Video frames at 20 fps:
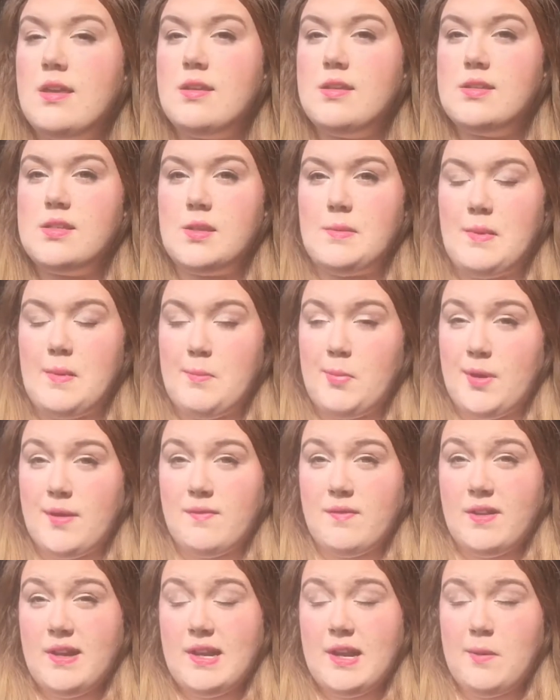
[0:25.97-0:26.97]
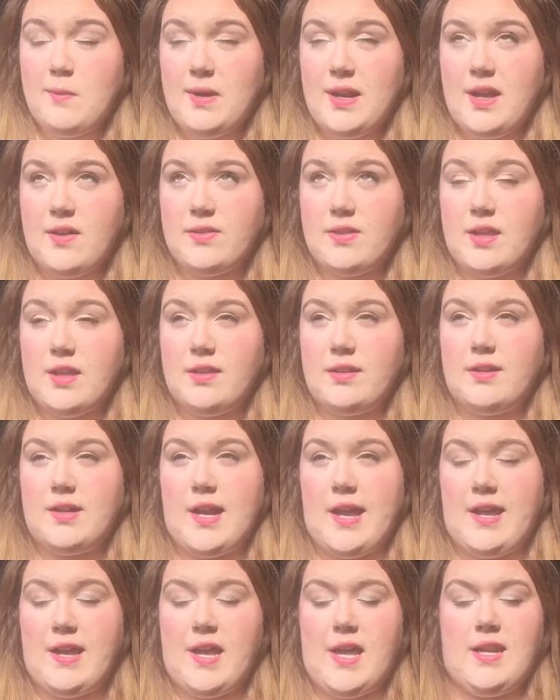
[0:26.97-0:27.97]
So my boyfriend and I went out the other
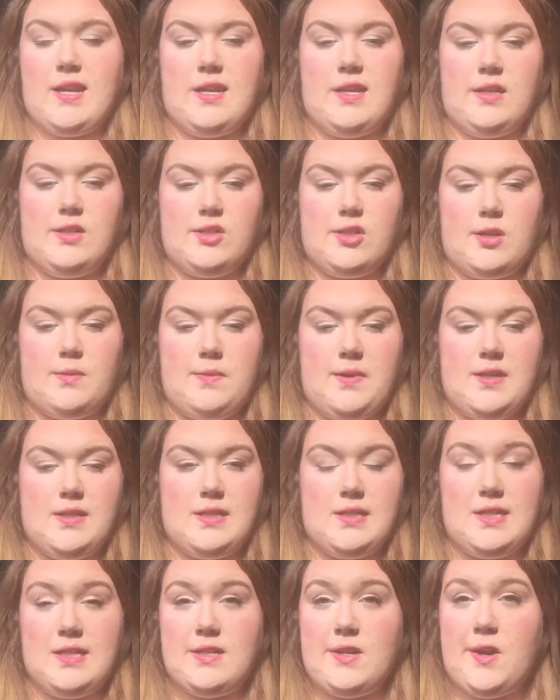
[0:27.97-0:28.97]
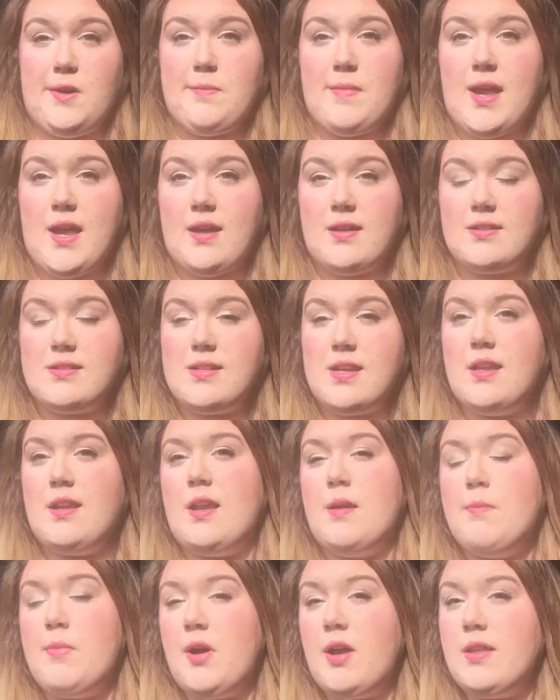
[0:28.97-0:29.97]
night and he took me to TJ Maxx and
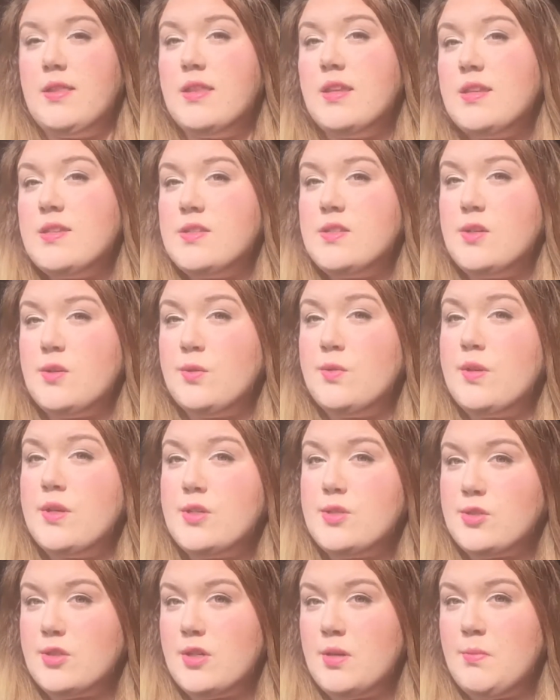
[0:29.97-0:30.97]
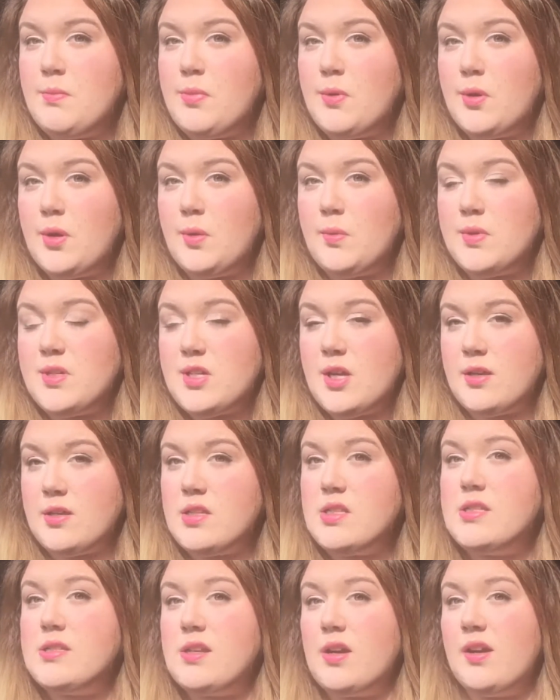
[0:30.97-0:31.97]
I bought this new dream board, which I'll
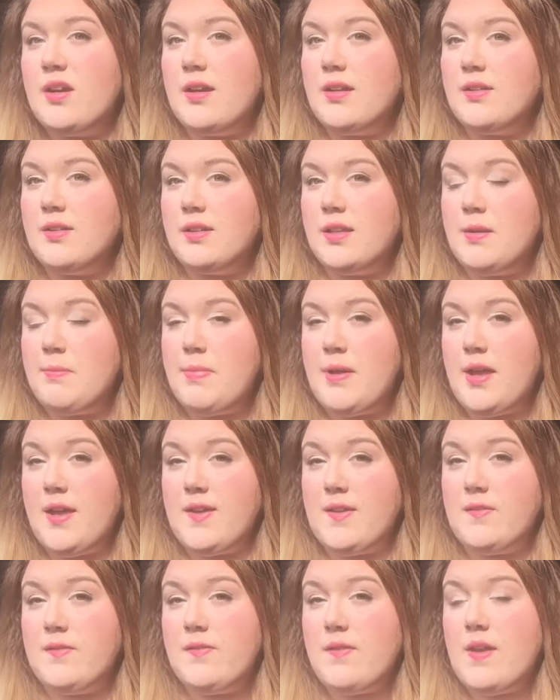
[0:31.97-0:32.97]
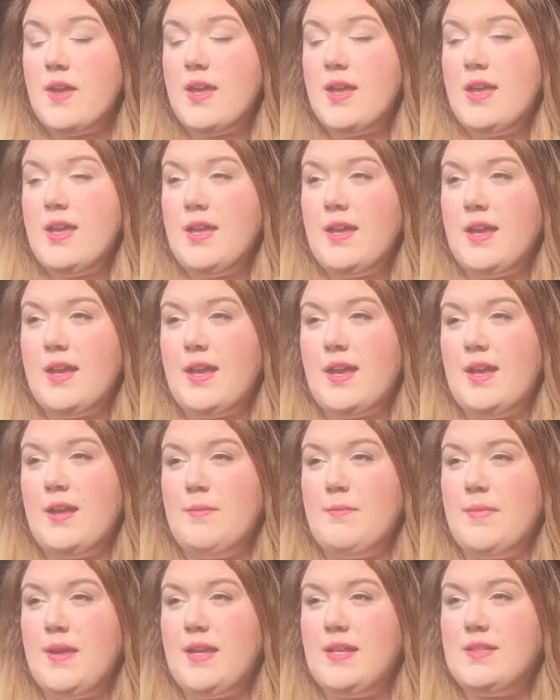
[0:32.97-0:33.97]
insert a clip of.
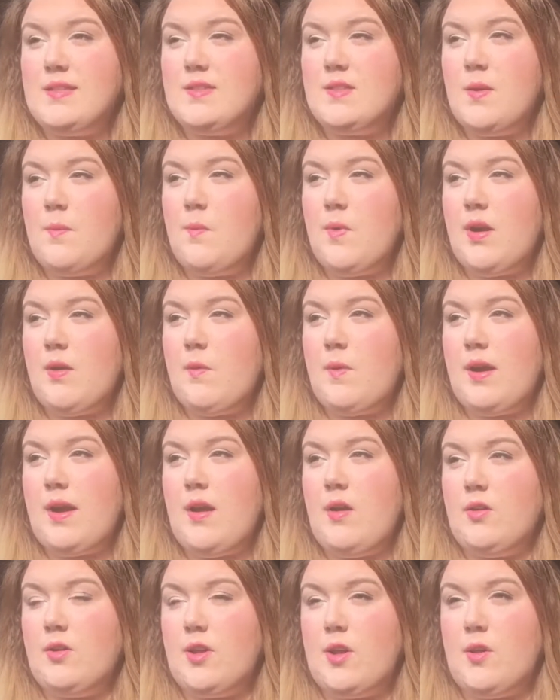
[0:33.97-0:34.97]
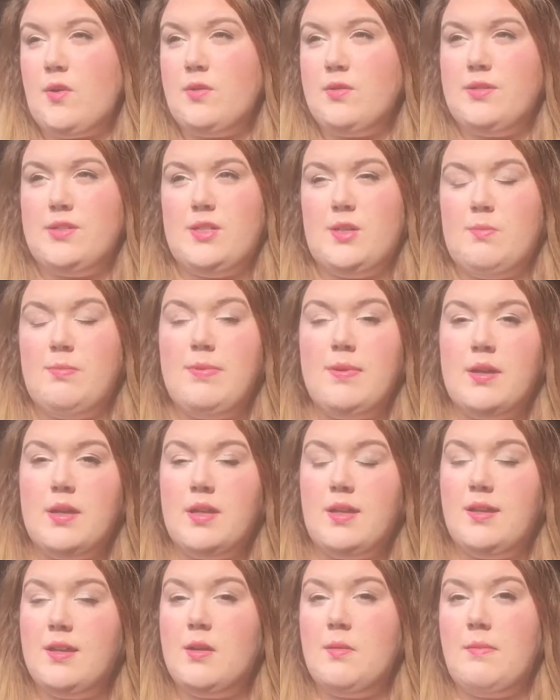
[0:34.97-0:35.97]
It's somewhere where I'll go to put,
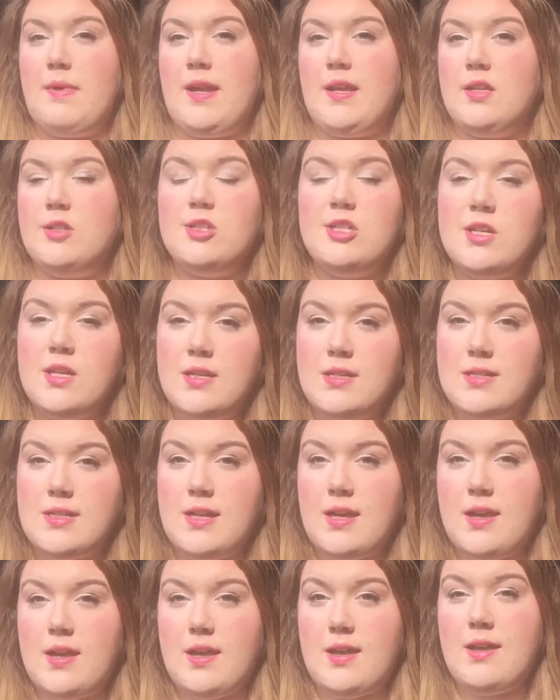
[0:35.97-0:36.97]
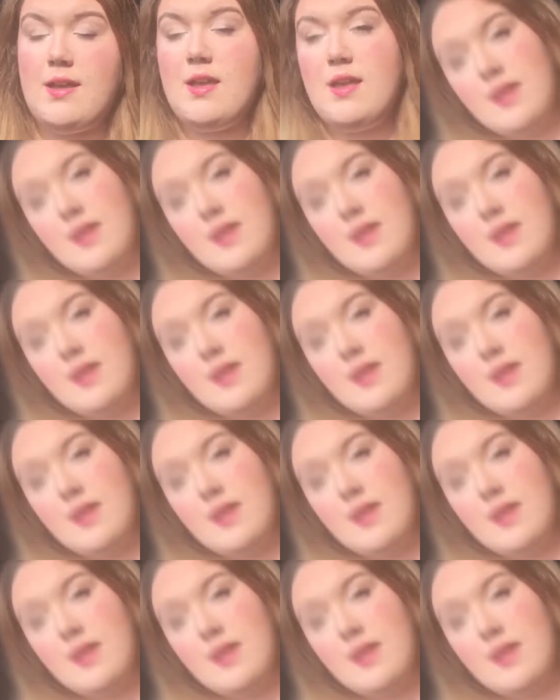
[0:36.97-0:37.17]
my agenda.